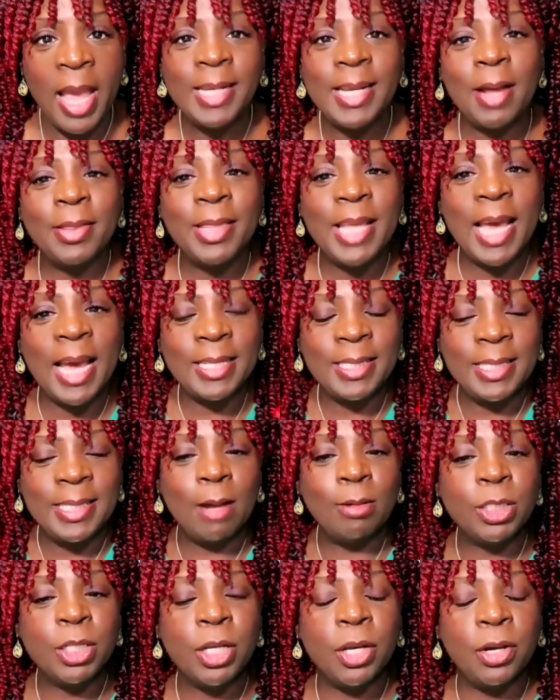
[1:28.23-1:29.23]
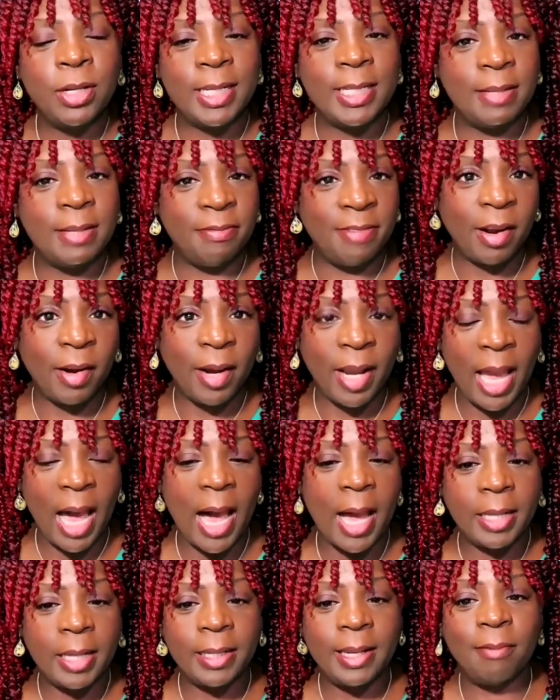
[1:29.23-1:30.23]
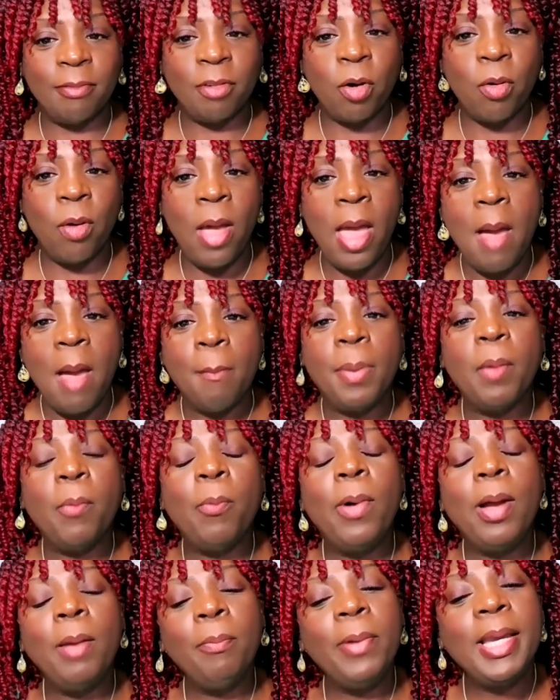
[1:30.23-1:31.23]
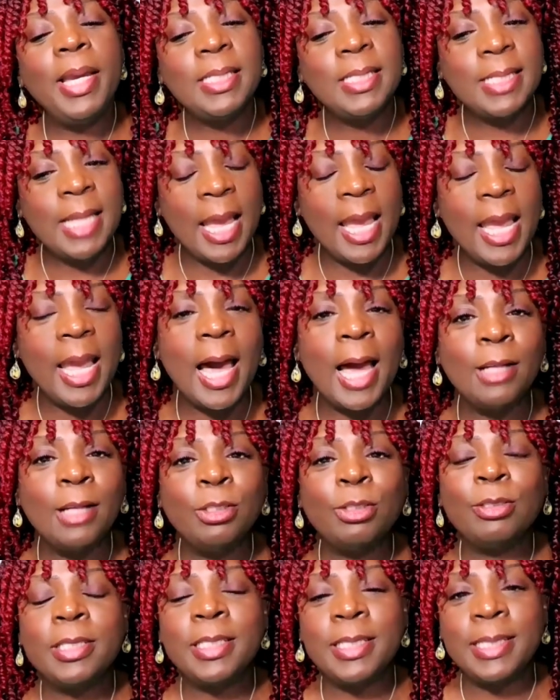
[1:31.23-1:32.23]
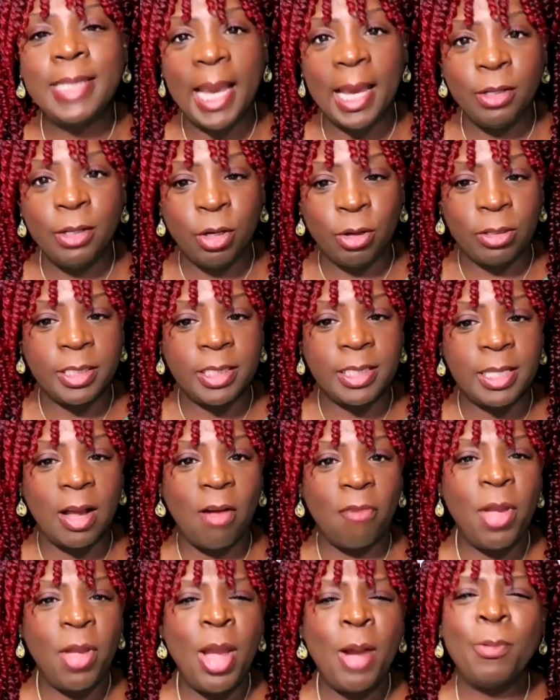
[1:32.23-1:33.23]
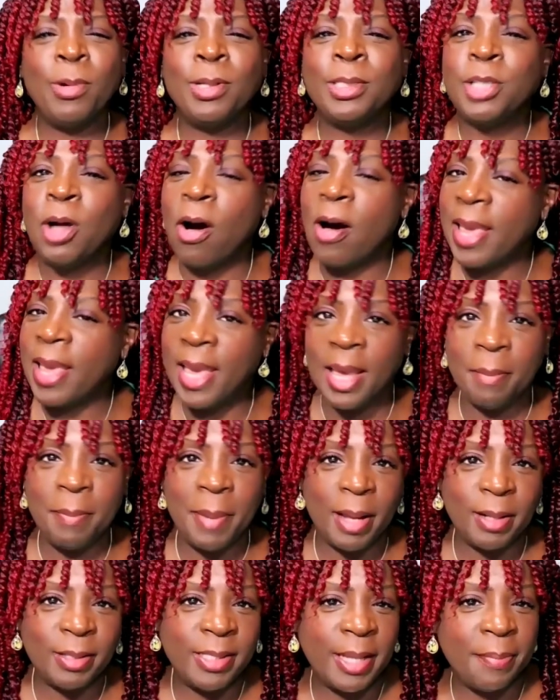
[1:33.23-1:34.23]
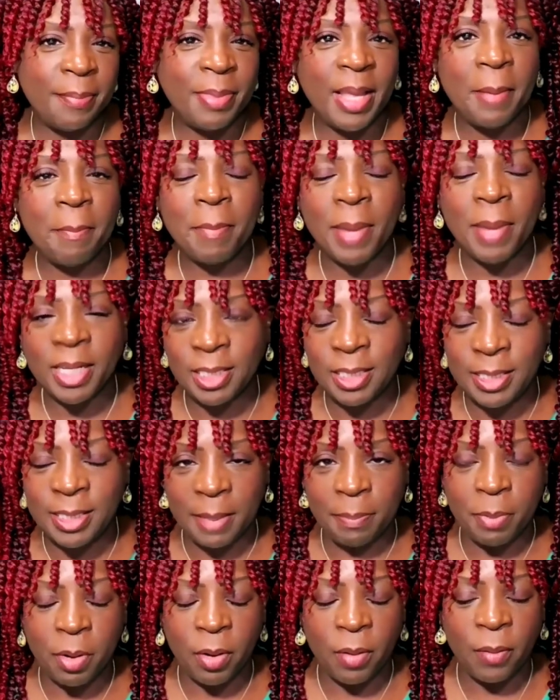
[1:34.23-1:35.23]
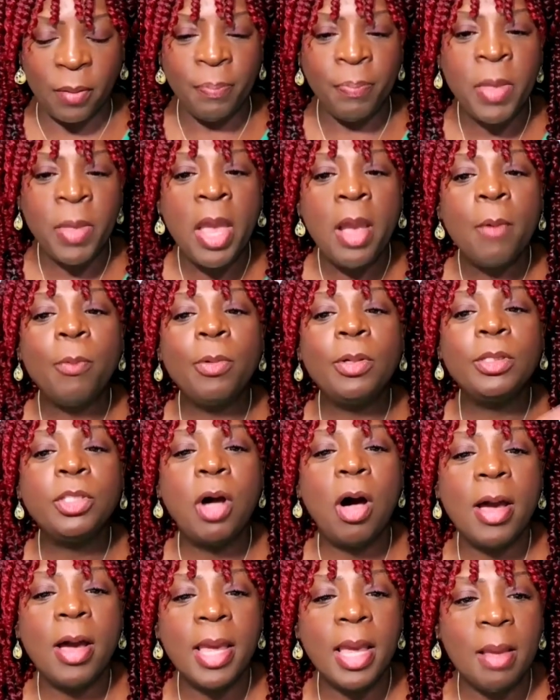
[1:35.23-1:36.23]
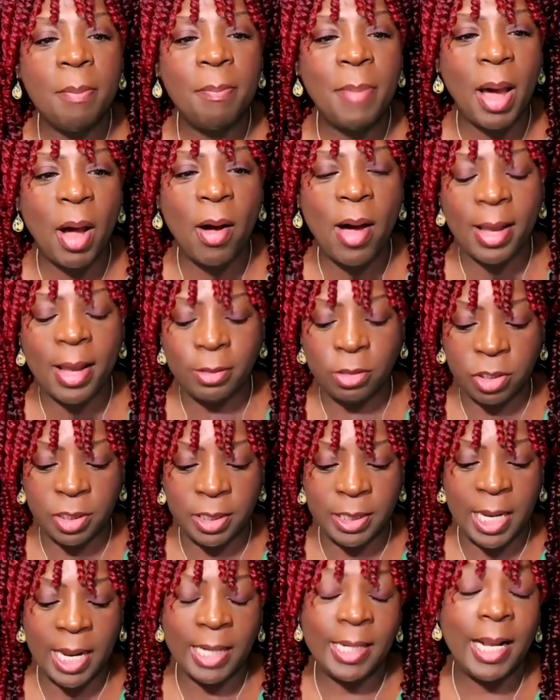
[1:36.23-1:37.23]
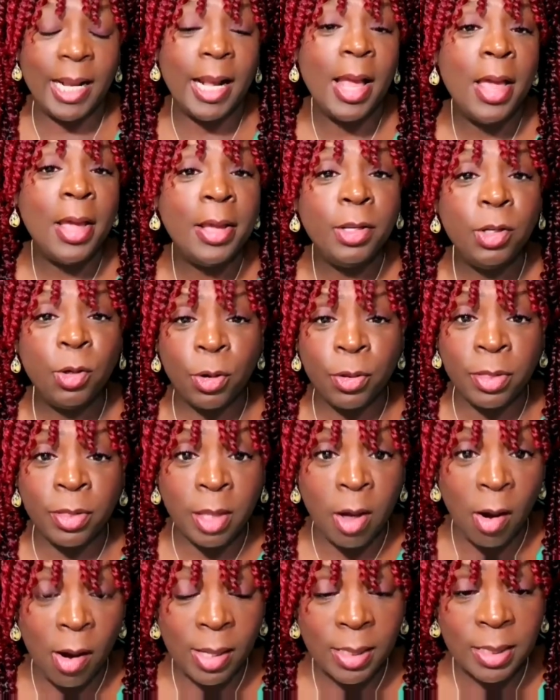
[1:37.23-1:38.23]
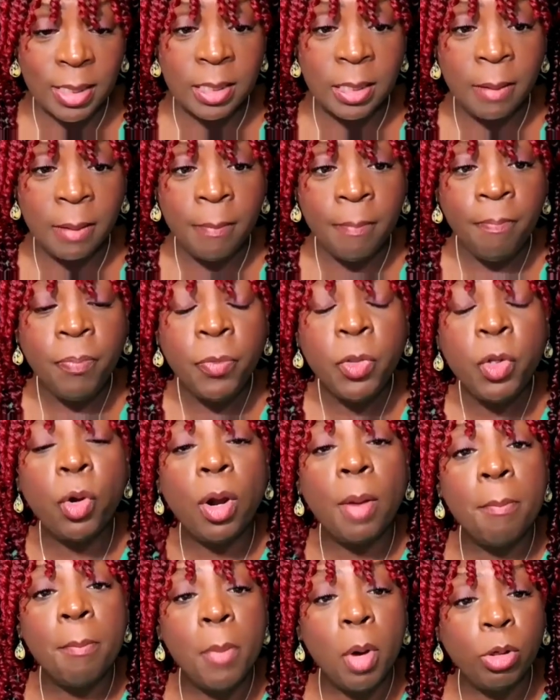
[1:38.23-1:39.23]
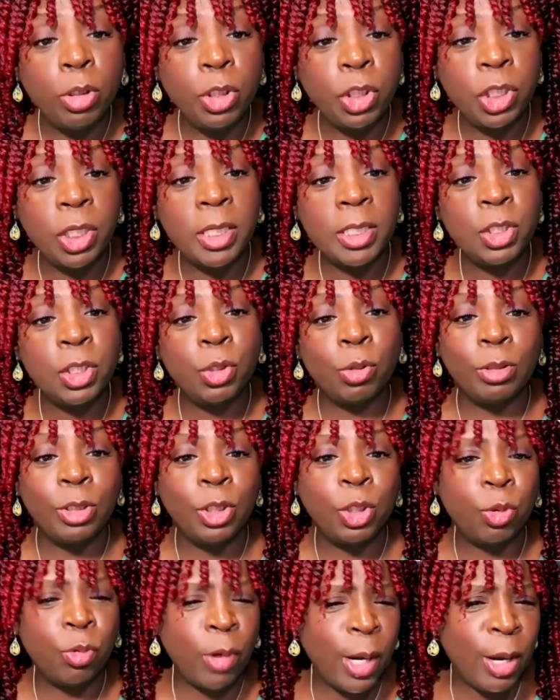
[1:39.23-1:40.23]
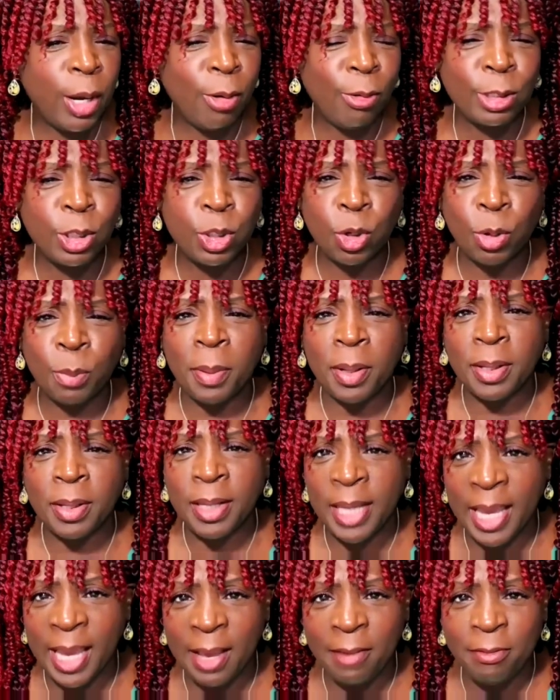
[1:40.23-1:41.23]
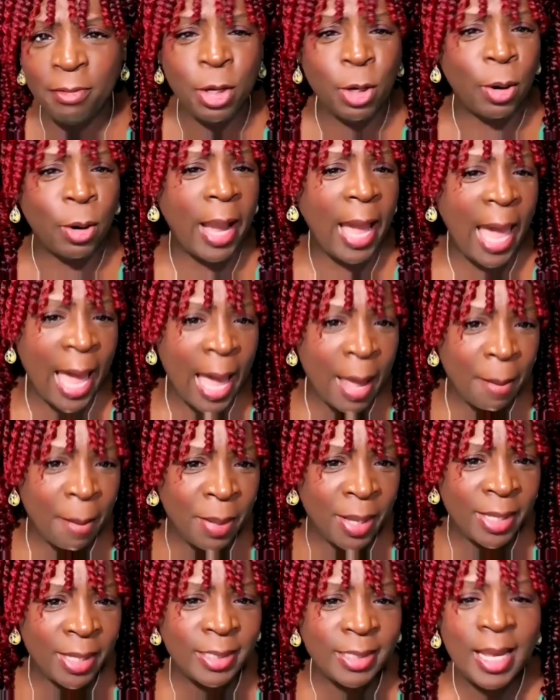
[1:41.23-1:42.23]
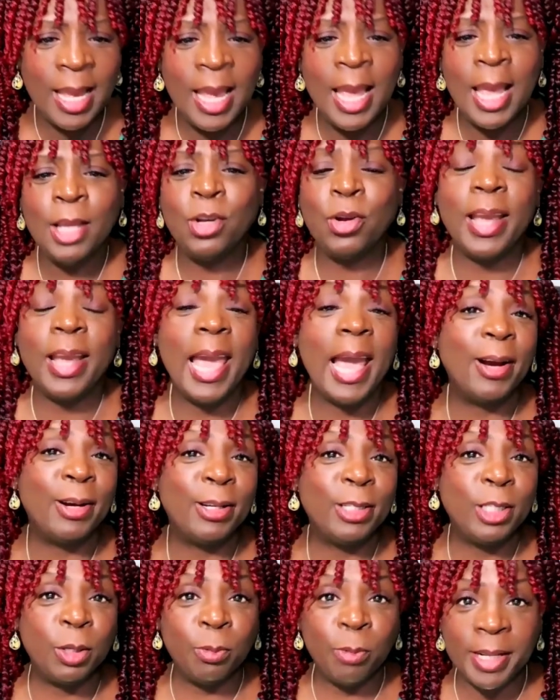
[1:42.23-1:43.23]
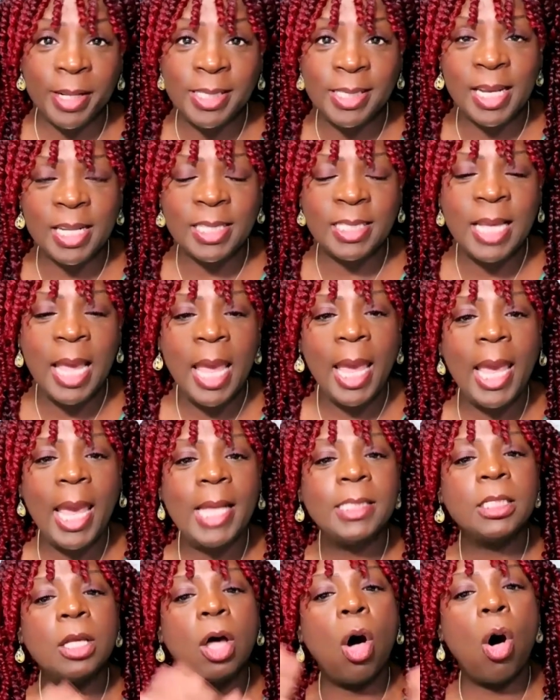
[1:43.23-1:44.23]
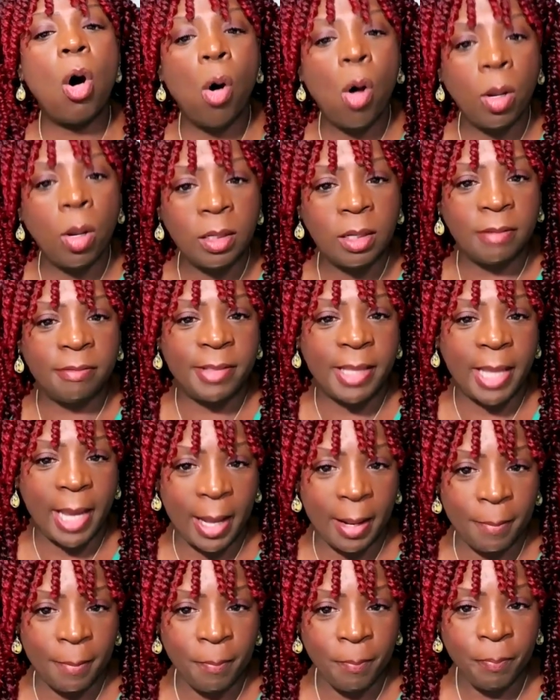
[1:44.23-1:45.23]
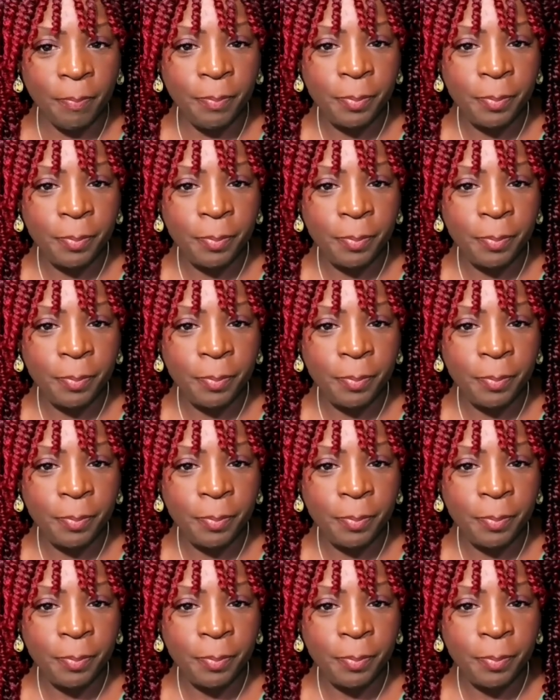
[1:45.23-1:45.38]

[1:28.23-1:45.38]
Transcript: Now, that sounds good at a very high level, but when we say understand yourself, we're talking about something much deeper. We're talking about understanding your thoughts, your emotions, your triggers, your belief, your habits, your characteristics. It's all of that.